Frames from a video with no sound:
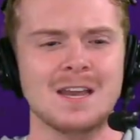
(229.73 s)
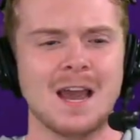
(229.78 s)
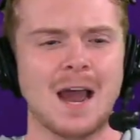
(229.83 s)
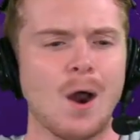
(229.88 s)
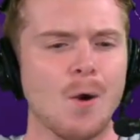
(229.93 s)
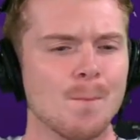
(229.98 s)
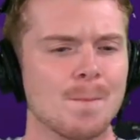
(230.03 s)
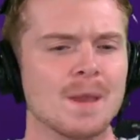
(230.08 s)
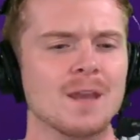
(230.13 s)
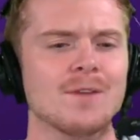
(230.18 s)

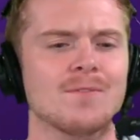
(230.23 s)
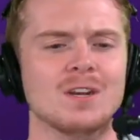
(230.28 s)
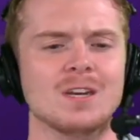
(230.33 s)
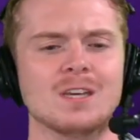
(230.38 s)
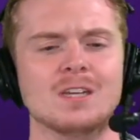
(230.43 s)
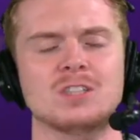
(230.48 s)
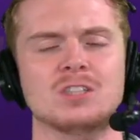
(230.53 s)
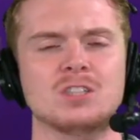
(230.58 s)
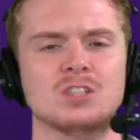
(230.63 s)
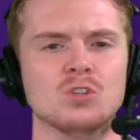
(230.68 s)
how big of an
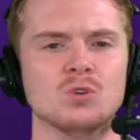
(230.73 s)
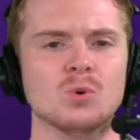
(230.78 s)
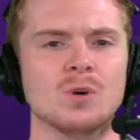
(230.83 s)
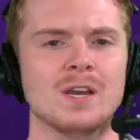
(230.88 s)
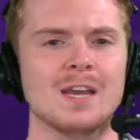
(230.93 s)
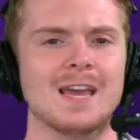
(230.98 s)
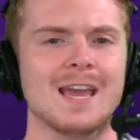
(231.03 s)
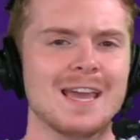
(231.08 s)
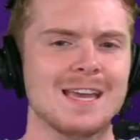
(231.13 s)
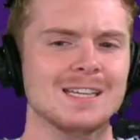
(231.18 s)
issue
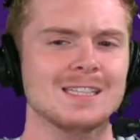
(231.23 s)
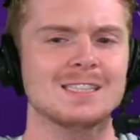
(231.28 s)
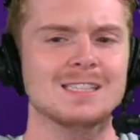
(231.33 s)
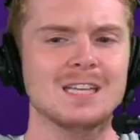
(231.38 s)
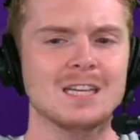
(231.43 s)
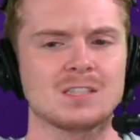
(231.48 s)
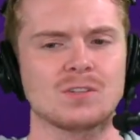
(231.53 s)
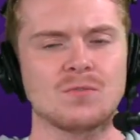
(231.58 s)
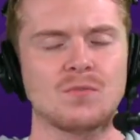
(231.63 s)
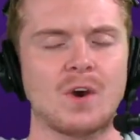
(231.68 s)
is
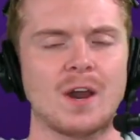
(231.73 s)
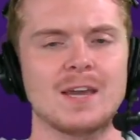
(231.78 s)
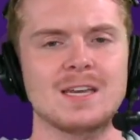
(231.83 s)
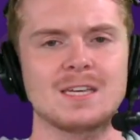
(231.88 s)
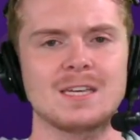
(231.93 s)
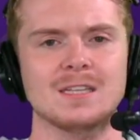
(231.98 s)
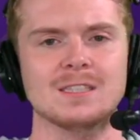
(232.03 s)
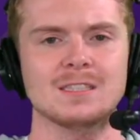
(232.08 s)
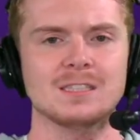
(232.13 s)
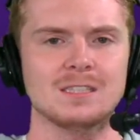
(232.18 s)
this
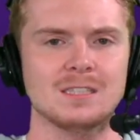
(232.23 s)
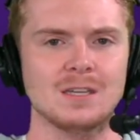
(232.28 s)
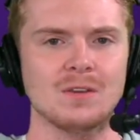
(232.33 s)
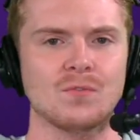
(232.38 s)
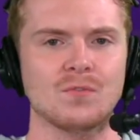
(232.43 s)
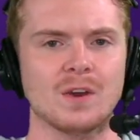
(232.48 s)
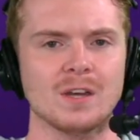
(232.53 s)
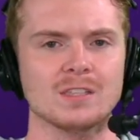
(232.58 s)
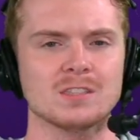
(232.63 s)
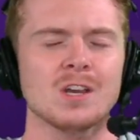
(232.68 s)
Vikings
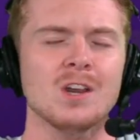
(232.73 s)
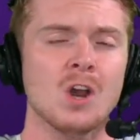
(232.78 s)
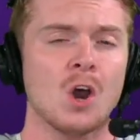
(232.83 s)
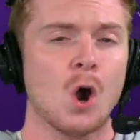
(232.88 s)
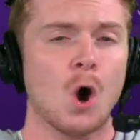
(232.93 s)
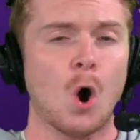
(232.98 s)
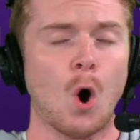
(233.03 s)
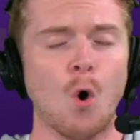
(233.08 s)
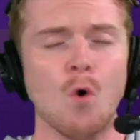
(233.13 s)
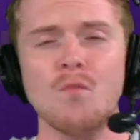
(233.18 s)
defense?
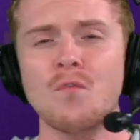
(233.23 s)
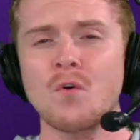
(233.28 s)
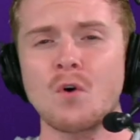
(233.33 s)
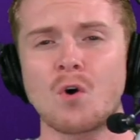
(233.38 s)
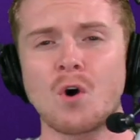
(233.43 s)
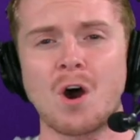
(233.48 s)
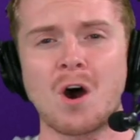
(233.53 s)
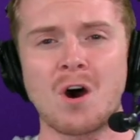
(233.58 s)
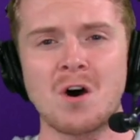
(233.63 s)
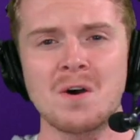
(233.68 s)

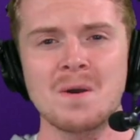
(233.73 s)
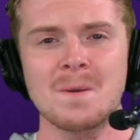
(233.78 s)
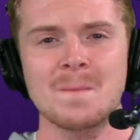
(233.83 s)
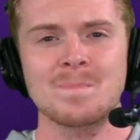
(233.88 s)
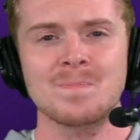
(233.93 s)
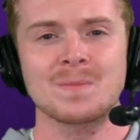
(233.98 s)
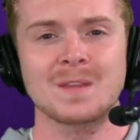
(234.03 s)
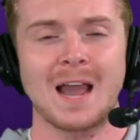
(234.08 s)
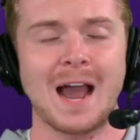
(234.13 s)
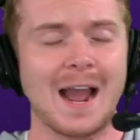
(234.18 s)
Overall,
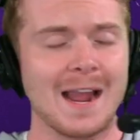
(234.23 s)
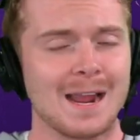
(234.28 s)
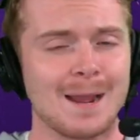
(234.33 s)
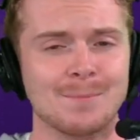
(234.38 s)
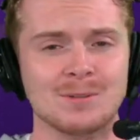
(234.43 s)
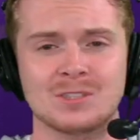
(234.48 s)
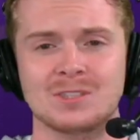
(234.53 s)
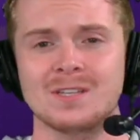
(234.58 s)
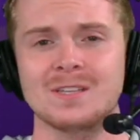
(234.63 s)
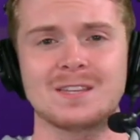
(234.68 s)
I
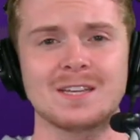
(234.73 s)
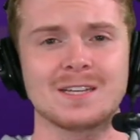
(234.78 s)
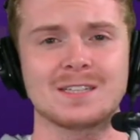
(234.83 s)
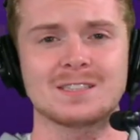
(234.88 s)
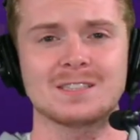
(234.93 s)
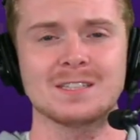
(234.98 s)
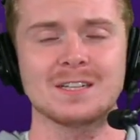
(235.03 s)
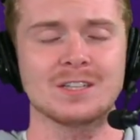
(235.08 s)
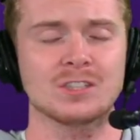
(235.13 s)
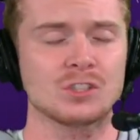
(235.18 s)
obviously think
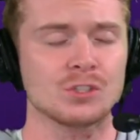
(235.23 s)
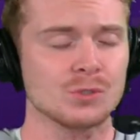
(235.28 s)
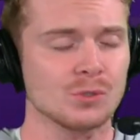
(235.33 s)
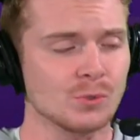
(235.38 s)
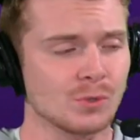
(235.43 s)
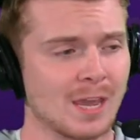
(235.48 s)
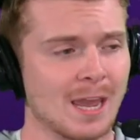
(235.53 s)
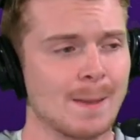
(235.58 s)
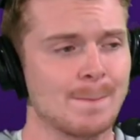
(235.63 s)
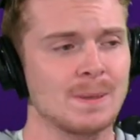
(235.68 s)
it's an issue. You
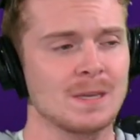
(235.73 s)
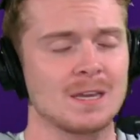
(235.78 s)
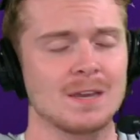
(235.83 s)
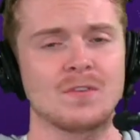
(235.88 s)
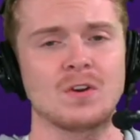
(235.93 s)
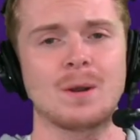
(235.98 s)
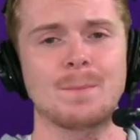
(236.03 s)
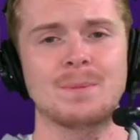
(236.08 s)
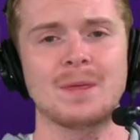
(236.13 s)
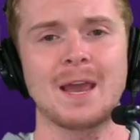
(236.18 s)
can't be
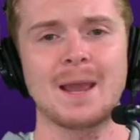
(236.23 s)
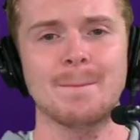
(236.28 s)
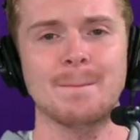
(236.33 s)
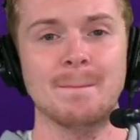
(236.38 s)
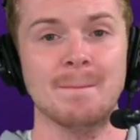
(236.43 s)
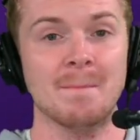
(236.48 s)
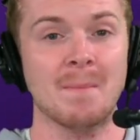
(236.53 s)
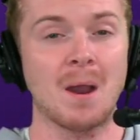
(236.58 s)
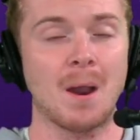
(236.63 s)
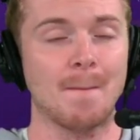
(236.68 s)
giving up that
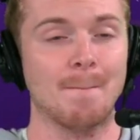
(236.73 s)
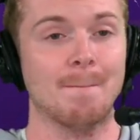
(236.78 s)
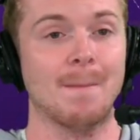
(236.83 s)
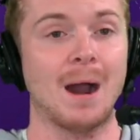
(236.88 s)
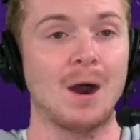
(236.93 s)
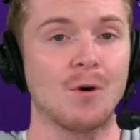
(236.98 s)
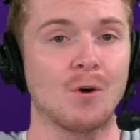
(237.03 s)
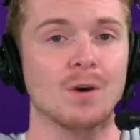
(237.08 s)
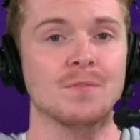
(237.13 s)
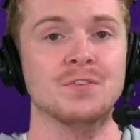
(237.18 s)

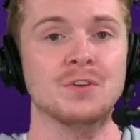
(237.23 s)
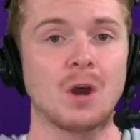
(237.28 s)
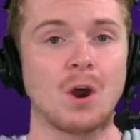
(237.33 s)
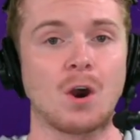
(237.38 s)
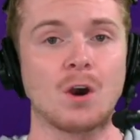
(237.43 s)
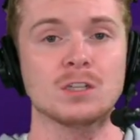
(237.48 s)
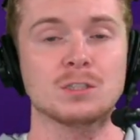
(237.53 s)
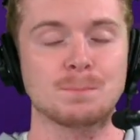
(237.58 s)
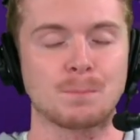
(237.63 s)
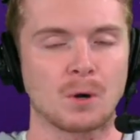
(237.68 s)
amount of
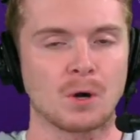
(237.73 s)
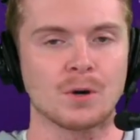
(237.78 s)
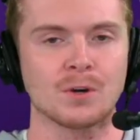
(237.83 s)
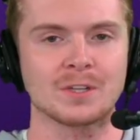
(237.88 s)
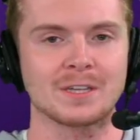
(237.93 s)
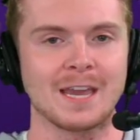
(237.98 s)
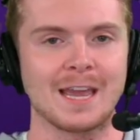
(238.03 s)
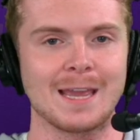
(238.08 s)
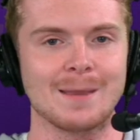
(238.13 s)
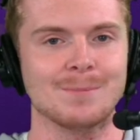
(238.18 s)
yards per
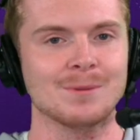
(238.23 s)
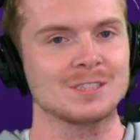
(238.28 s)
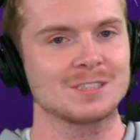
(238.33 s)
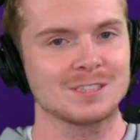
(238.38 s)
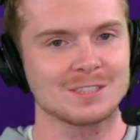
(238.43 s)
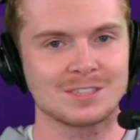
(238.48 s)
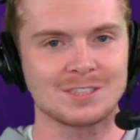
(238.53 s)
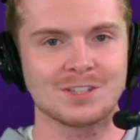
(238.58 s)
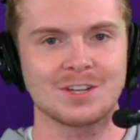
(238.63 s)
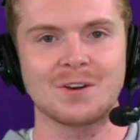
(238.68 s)
game. It's
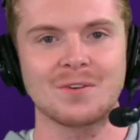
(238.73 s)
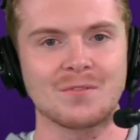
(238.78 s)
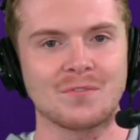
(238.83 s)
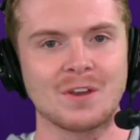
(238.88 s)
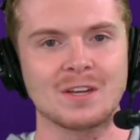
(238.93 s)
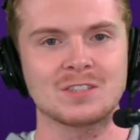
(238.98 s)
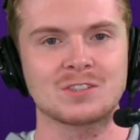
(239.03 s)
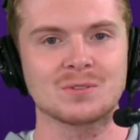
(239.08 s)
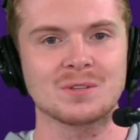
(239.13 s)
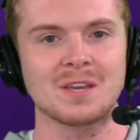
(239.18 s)
just you're going to
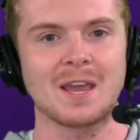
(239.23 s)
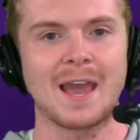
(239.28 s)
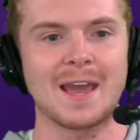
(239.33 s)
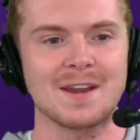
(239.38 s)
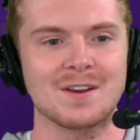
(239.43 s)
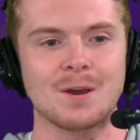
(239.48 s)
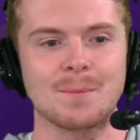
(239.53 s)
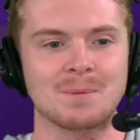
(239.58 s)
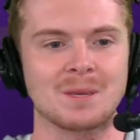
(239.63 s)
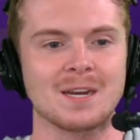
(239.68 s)
eventually
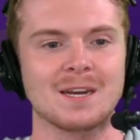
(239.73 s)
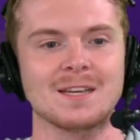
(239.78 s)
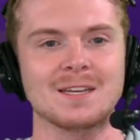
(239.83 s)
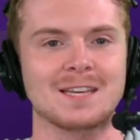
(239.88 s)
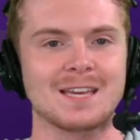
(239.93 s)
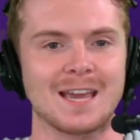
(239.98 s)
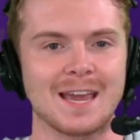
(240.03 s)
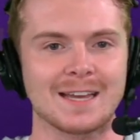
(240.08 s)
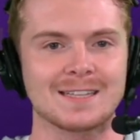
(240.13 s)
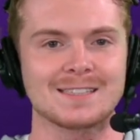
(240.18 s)
end up getting
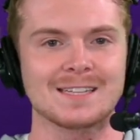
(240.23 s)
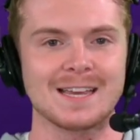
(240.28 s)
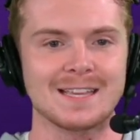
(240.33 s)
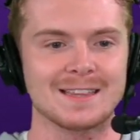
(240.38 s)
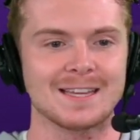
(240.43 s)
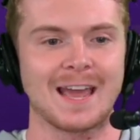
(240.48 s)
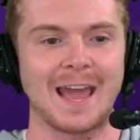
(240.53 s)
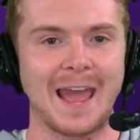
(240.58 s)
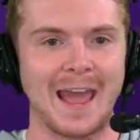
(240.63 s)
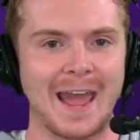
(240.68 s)
kicked in
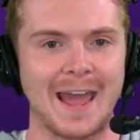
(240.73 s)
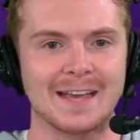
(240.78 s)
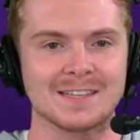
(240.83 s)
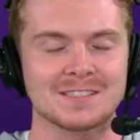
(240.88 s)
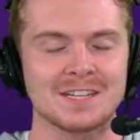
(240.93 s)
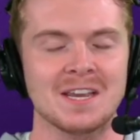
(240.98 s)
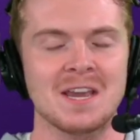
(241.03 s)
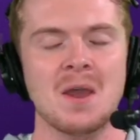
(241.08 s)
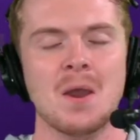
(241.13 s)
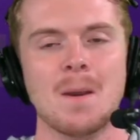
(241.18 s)
the
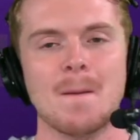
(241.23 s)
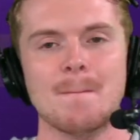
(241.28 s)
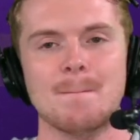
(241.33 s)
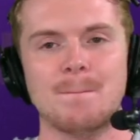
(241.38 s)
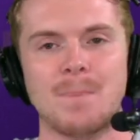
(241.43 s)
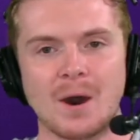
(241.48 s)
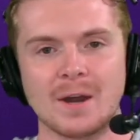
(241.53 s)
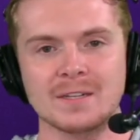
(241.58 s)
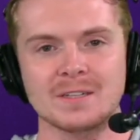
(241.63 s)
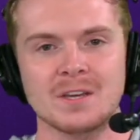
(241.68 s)
ass.
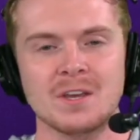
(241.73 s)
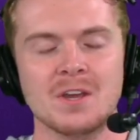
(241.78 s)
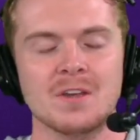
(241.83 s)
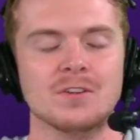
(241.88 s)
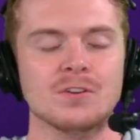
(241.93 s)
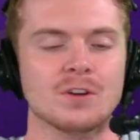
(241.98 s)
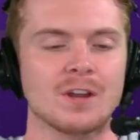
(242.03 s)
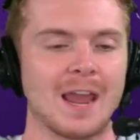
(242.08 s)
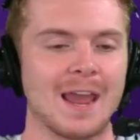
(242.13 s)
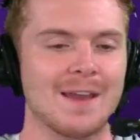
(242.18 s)
But
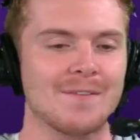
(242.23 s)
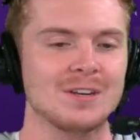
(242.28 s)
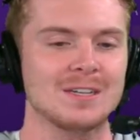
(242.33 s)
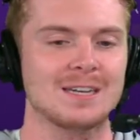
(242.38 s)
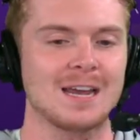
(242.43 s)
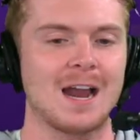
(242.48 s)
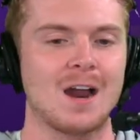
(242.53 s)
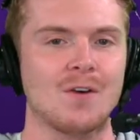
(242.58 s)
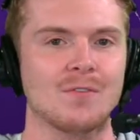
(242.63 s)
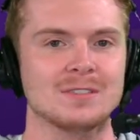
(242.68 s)
you're having
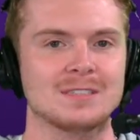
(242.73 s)
Dalvin